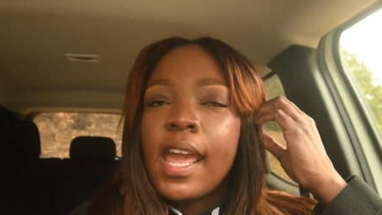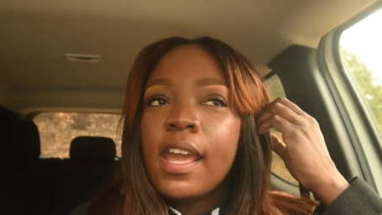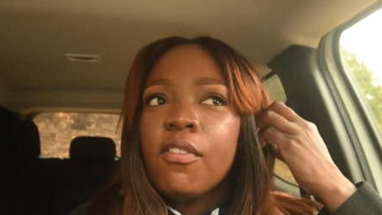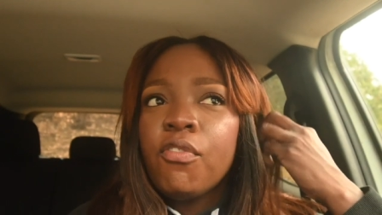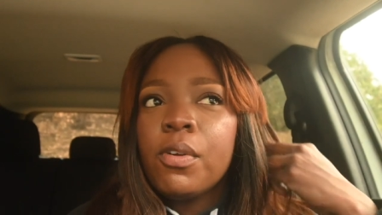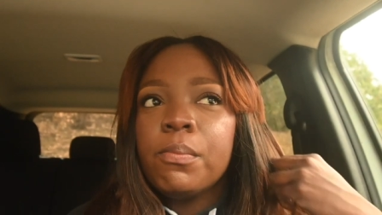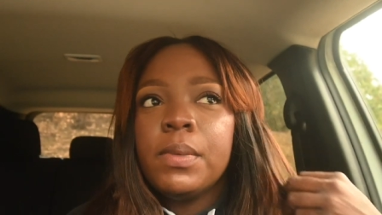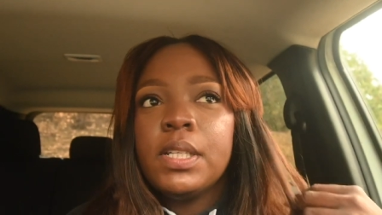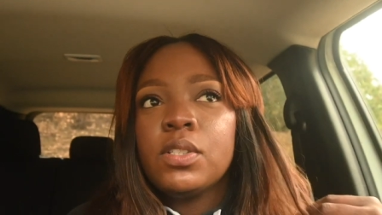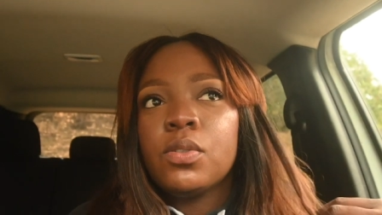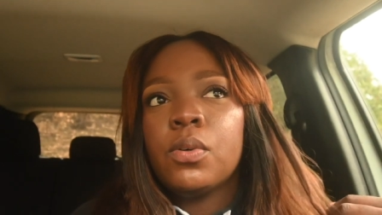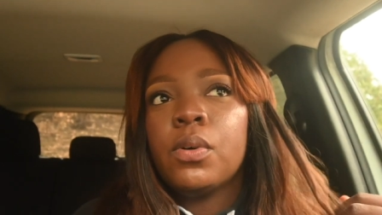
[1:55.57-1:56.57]
And for
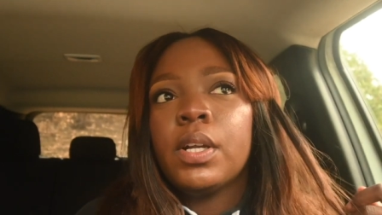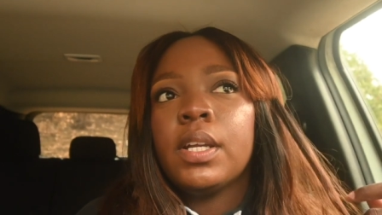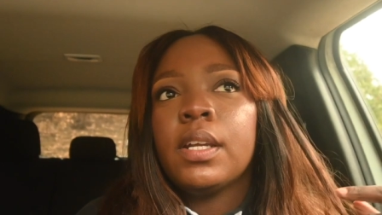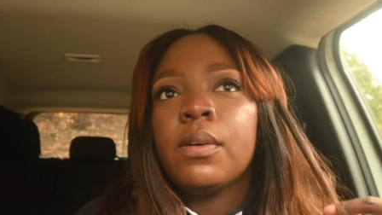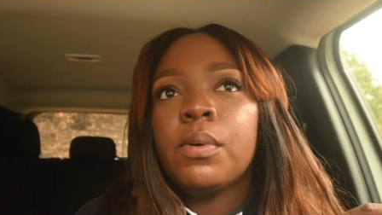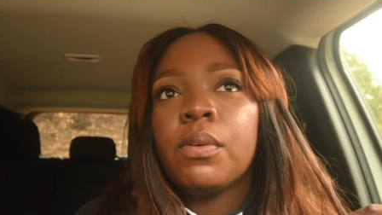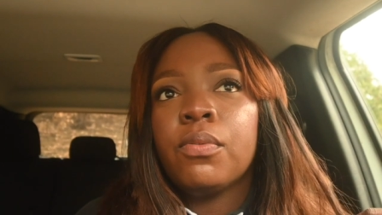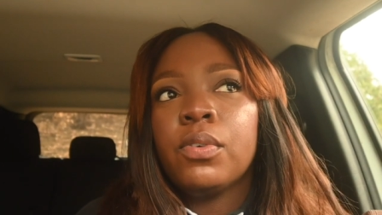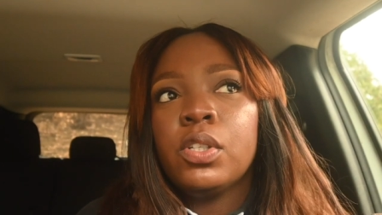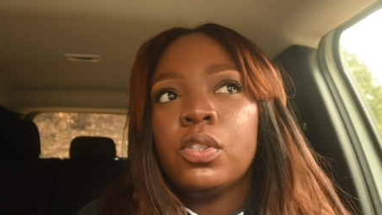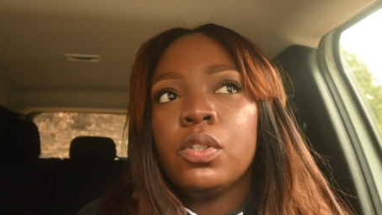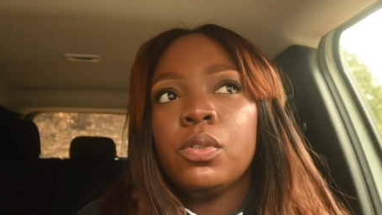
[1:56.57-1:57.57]
mentoring with
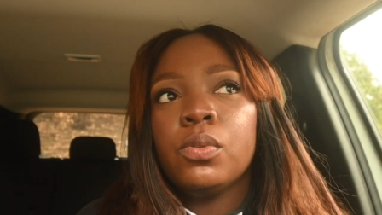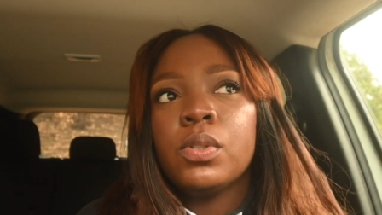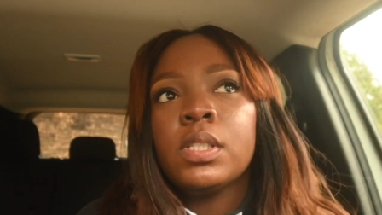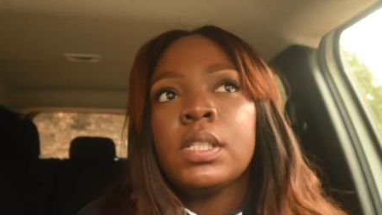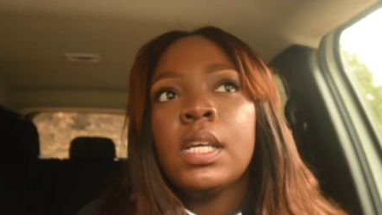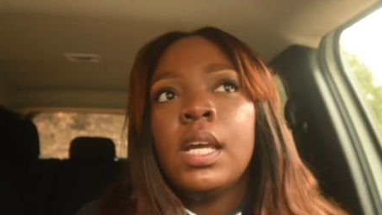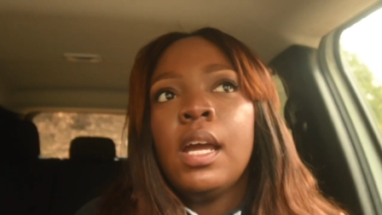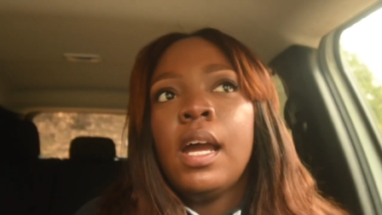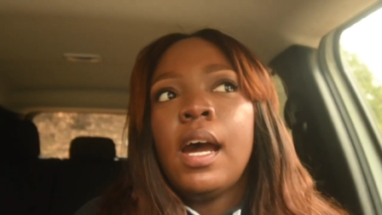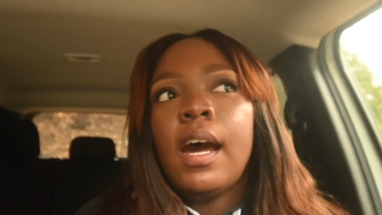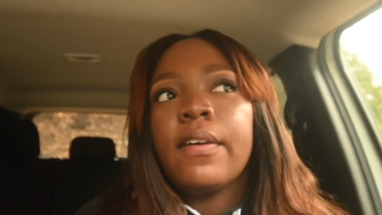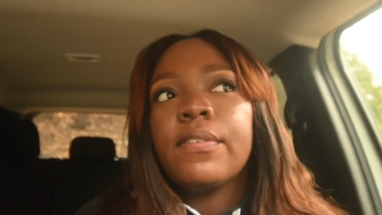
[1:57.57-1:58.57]
Reduced,
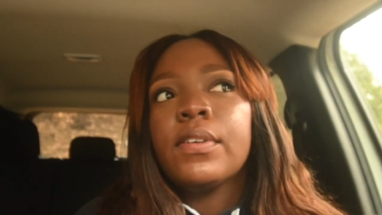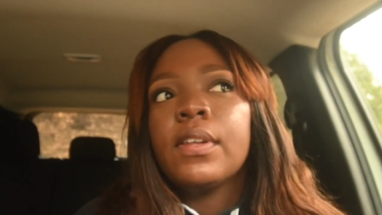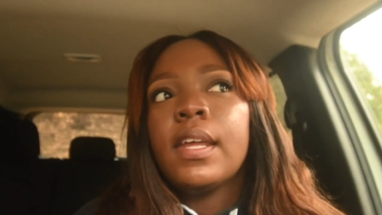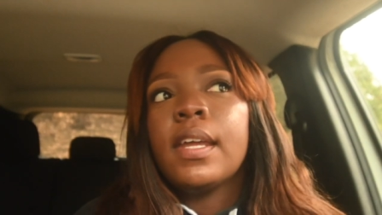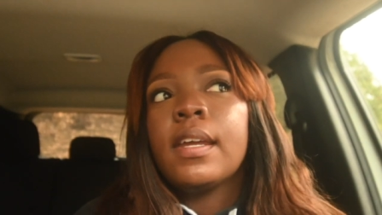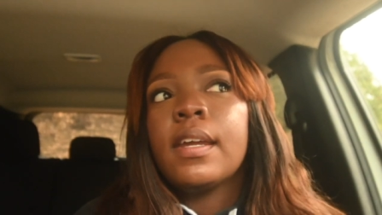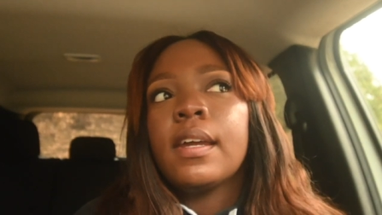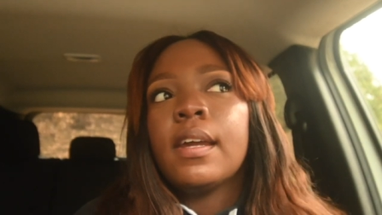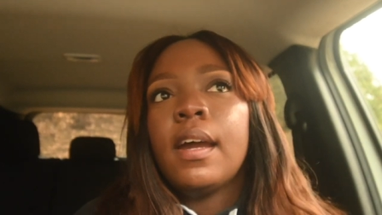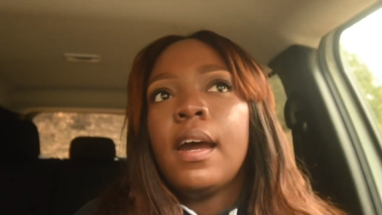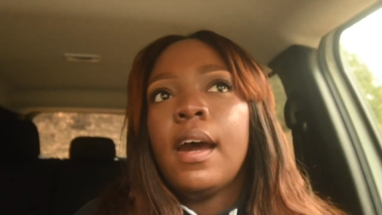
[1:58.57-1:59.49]
I feel like